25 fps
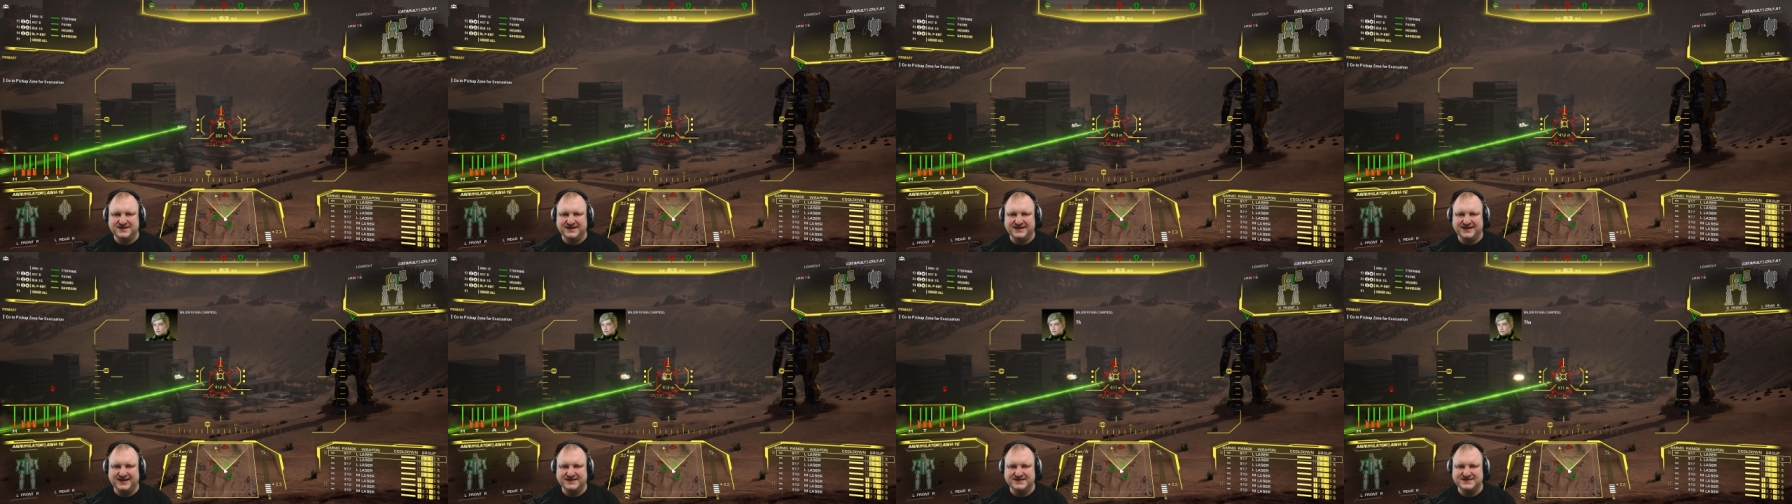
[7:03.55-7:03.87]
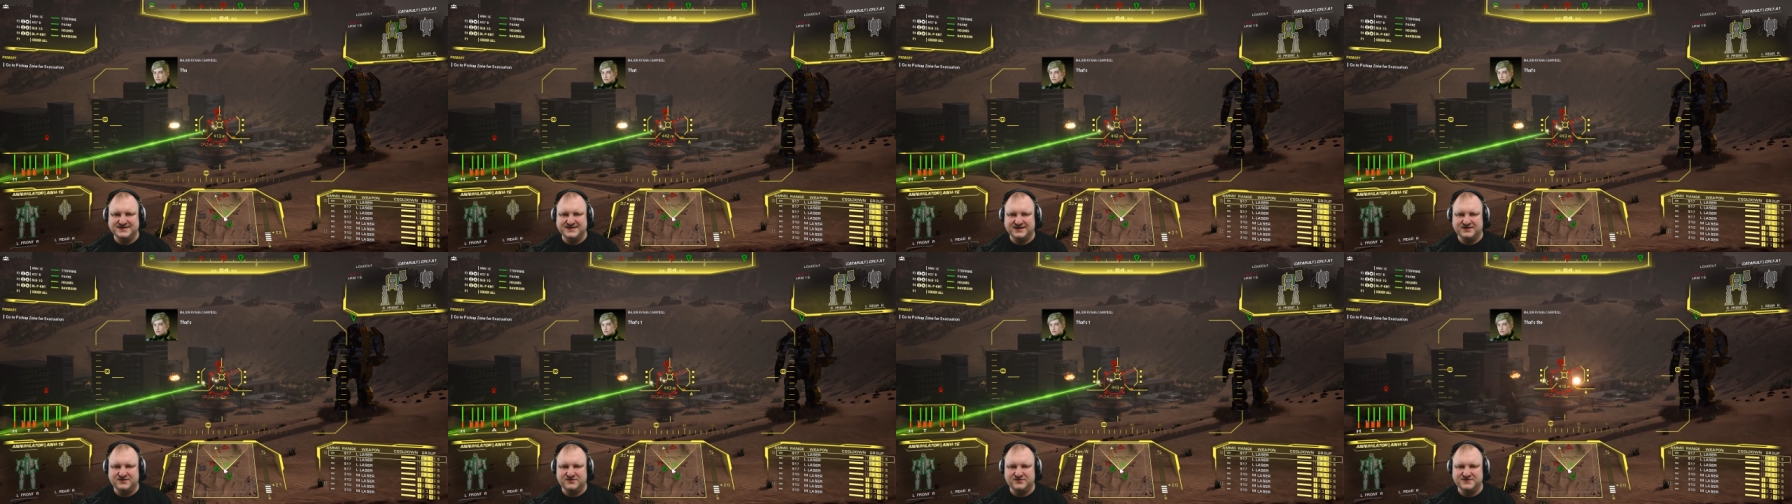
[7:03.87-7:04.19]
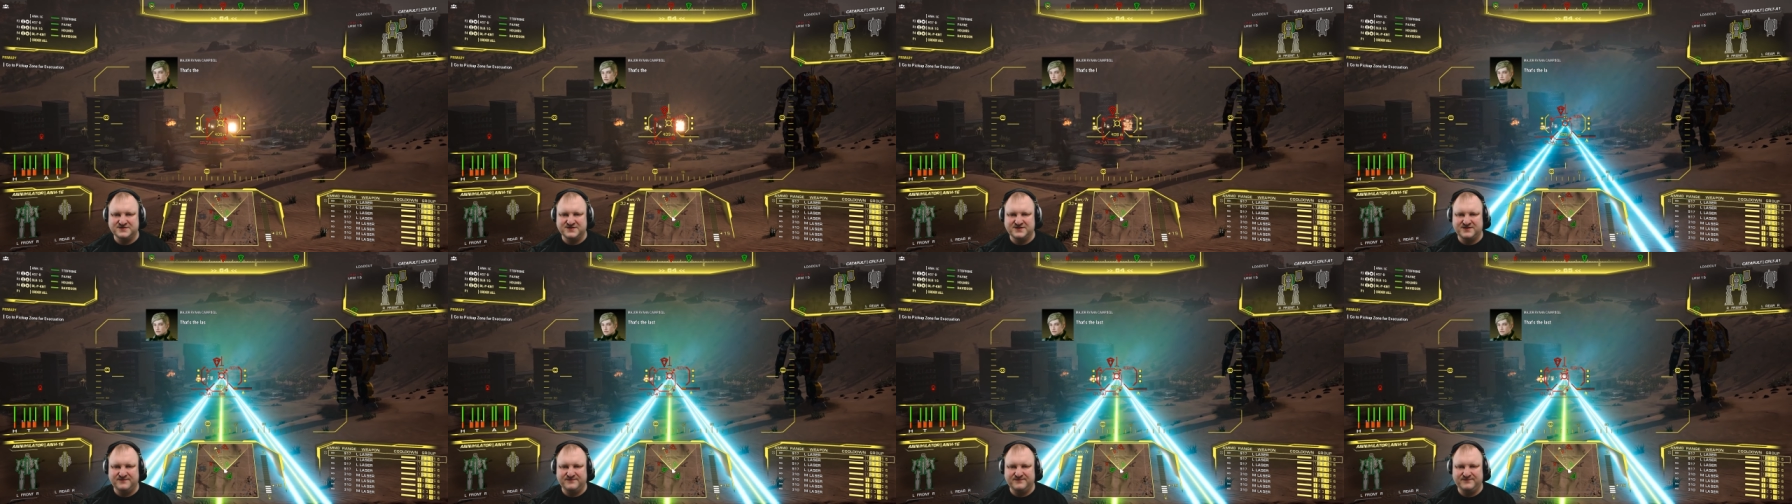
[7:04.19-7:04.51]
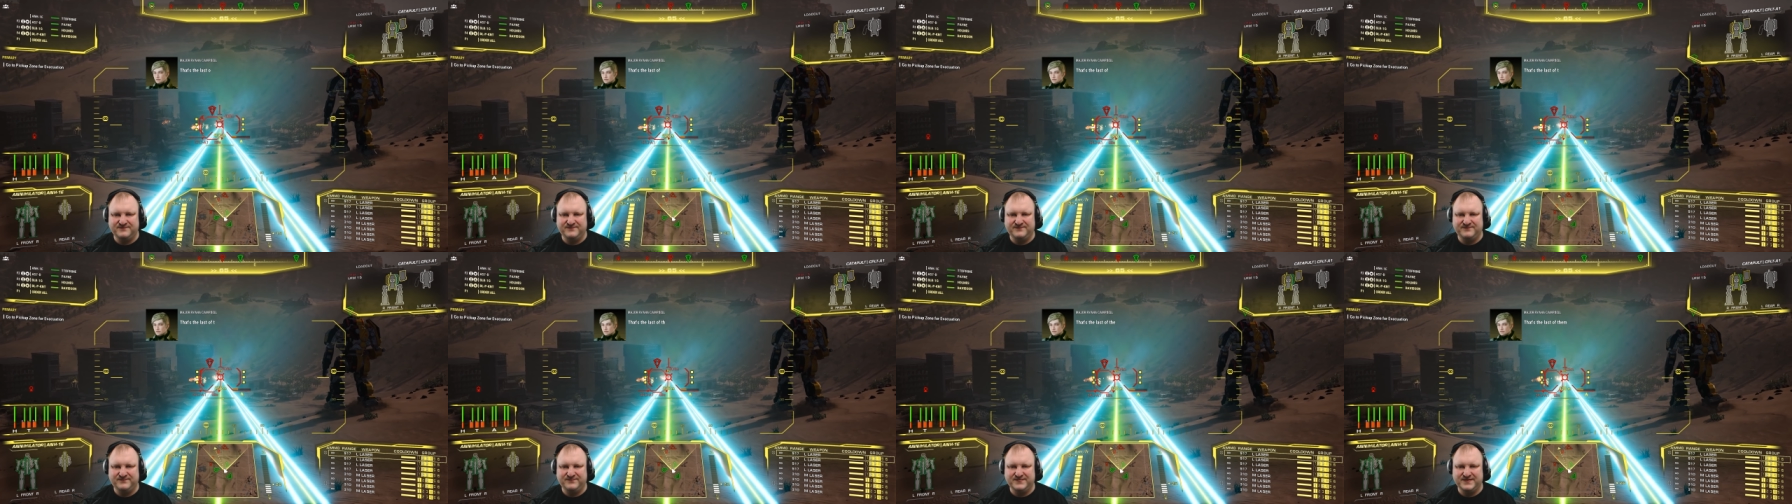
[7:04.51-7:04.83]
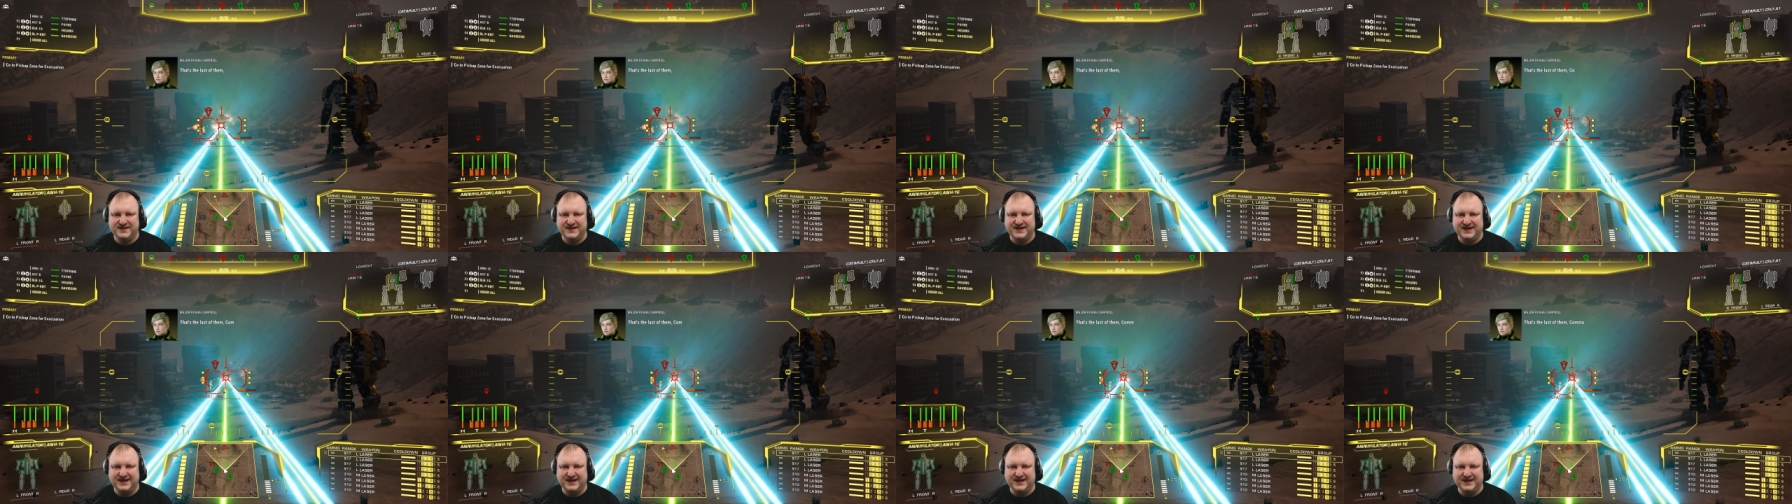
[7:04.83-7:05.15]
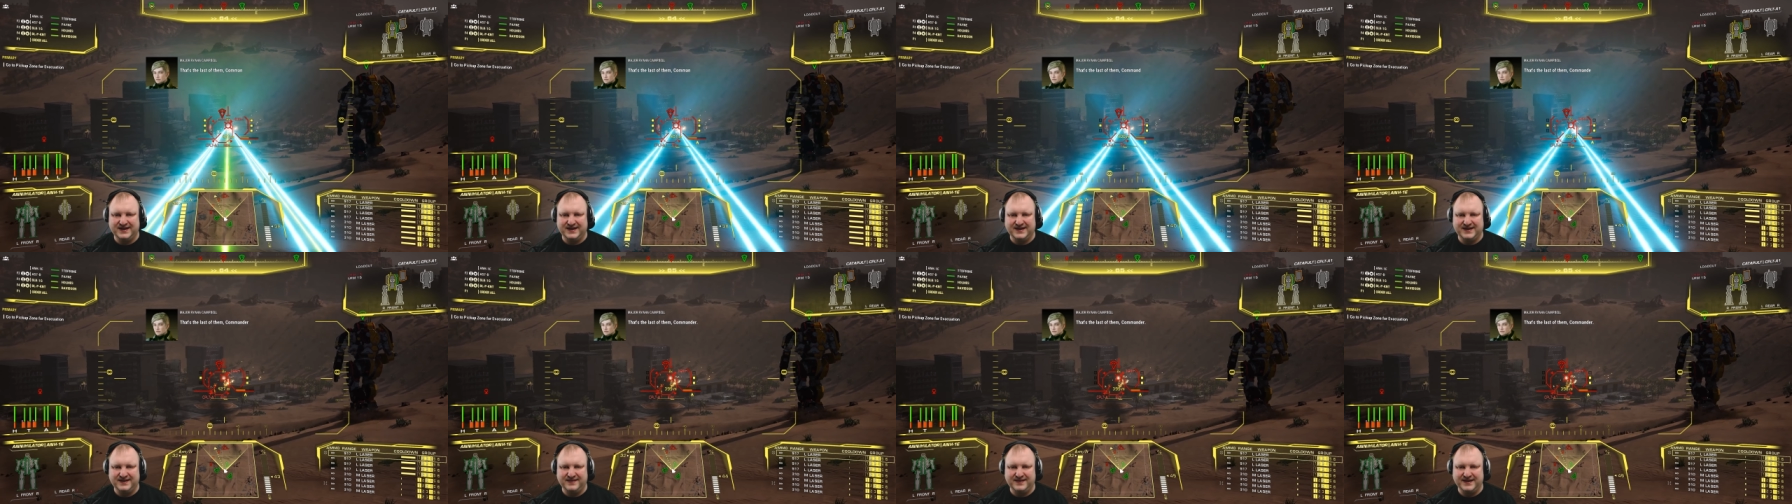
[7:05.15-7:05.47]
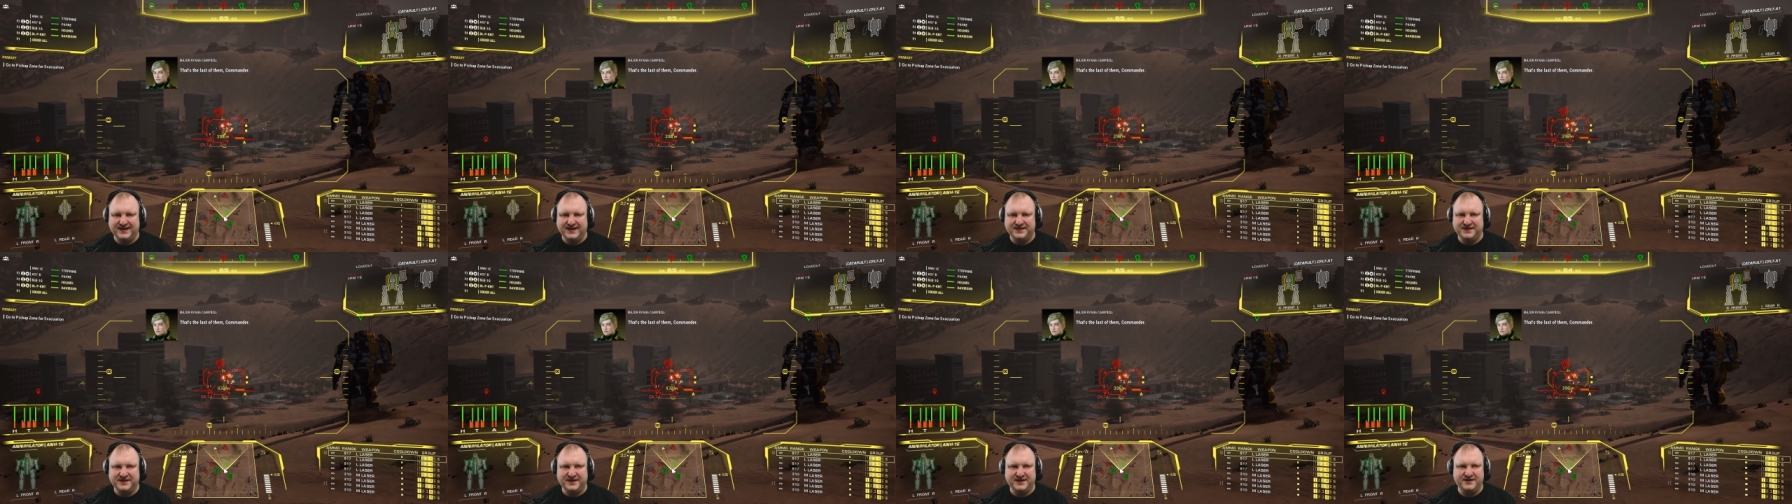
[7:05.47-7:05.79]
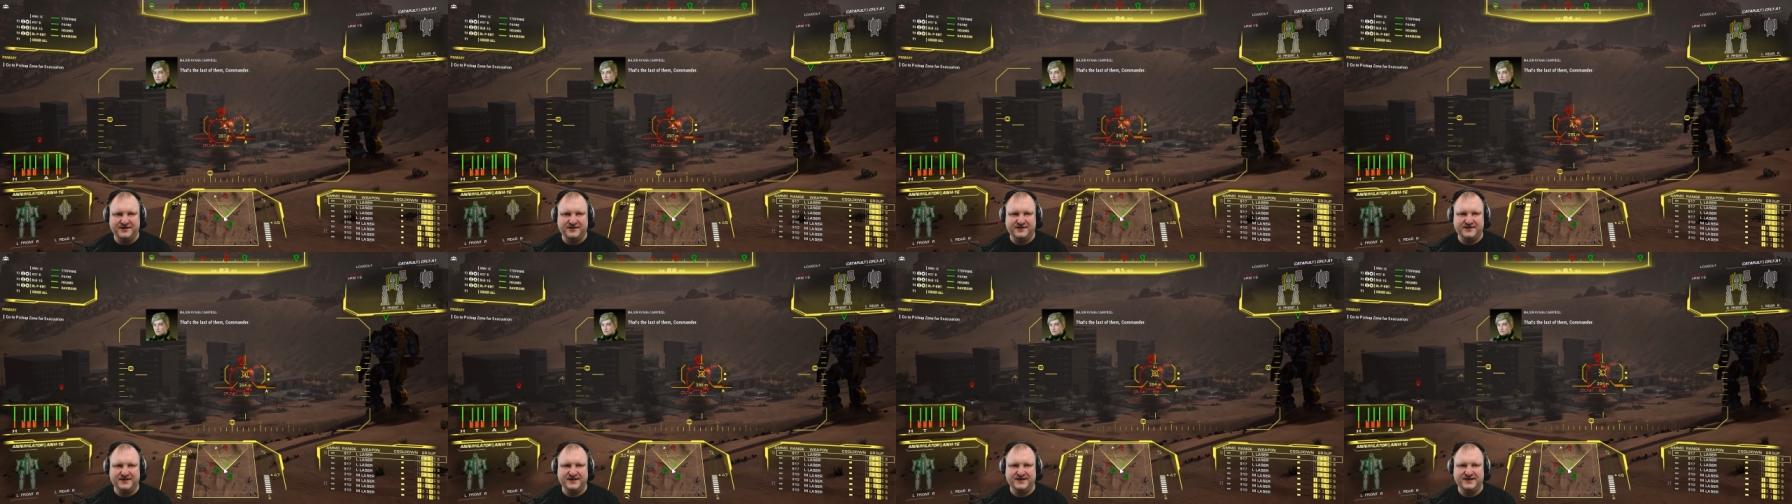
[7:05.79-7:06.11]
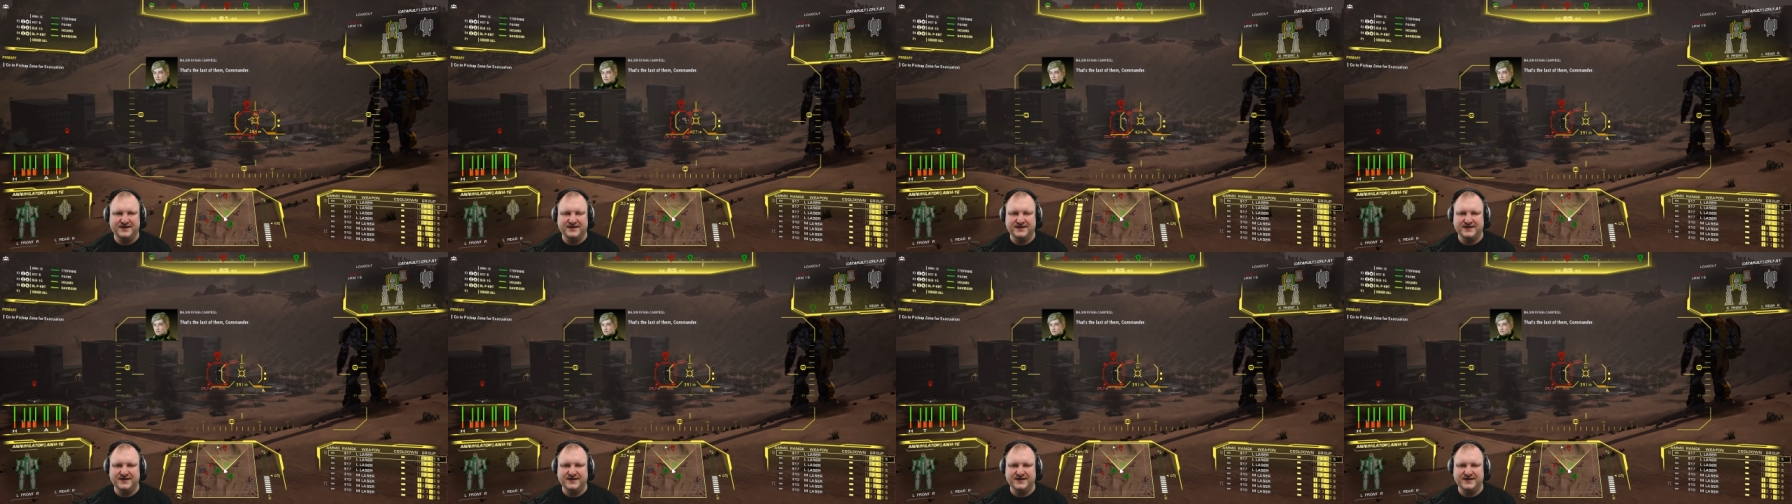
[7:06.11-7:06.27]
The other side torso. The other ear.